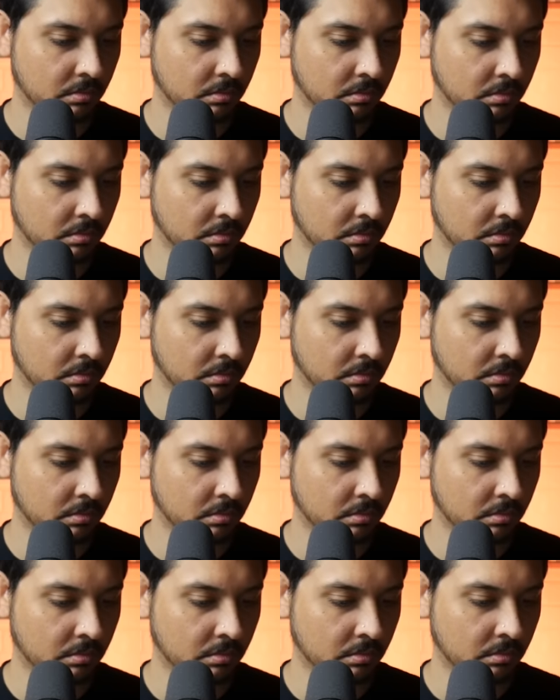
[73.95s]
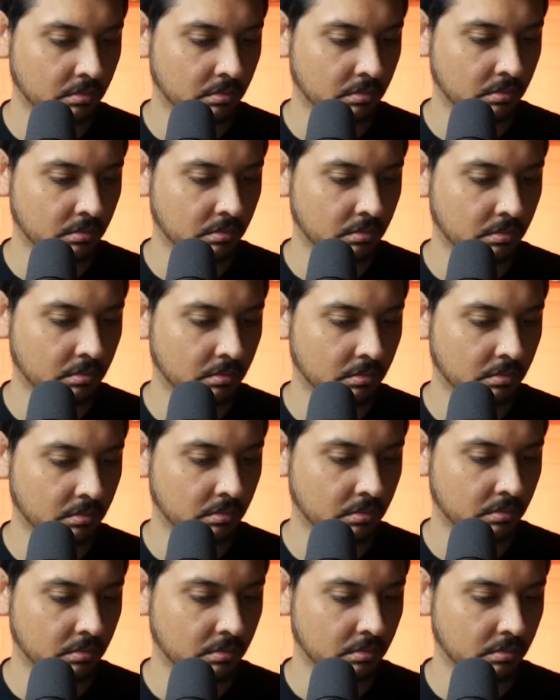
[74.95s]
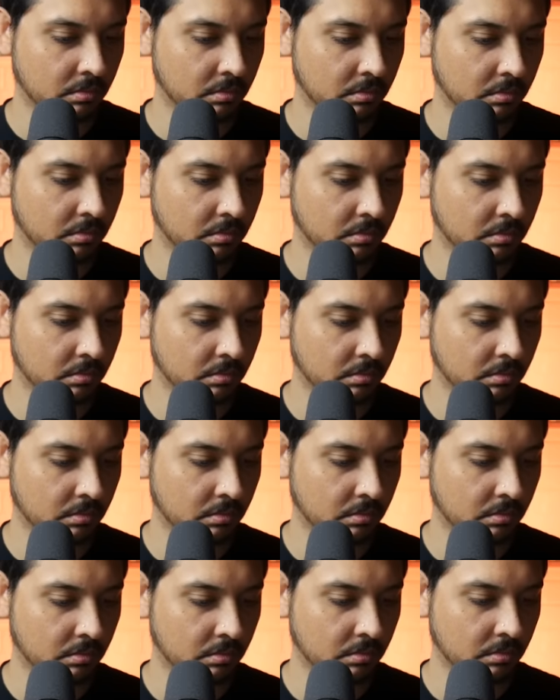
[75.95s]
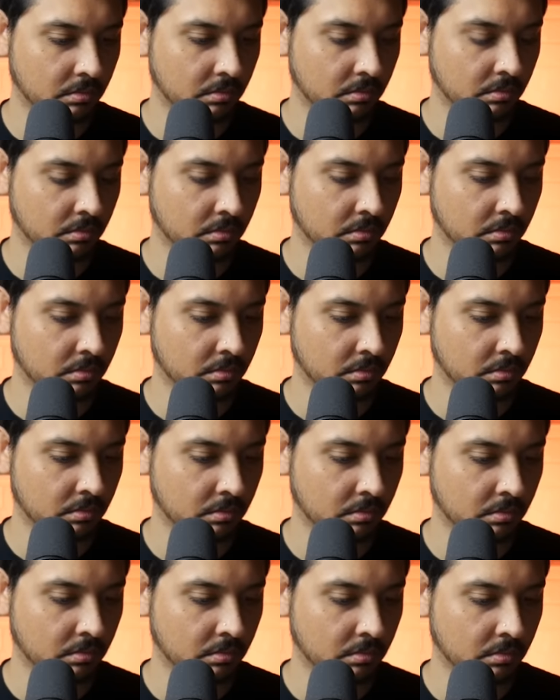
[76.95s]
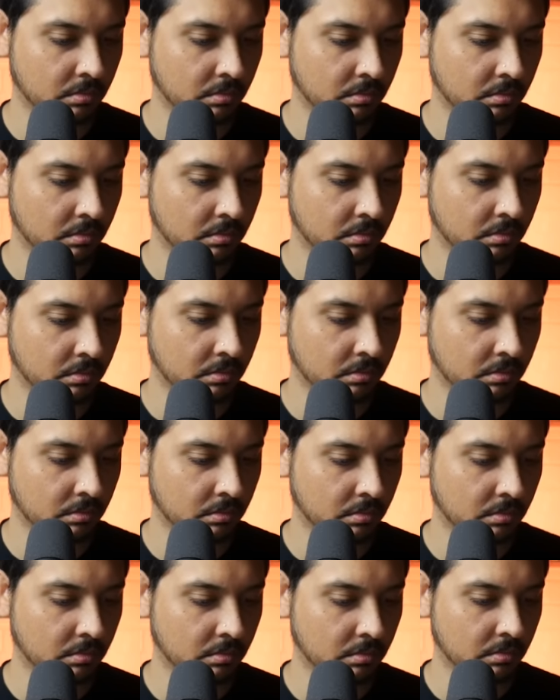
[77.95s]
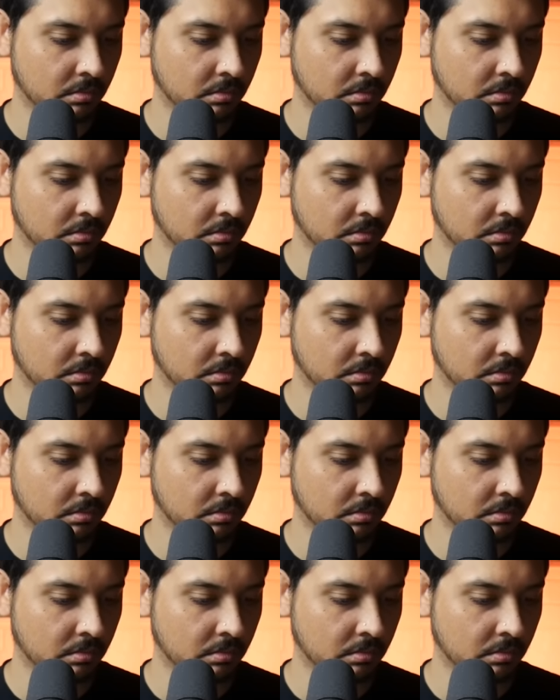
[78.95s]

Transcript: [no speech]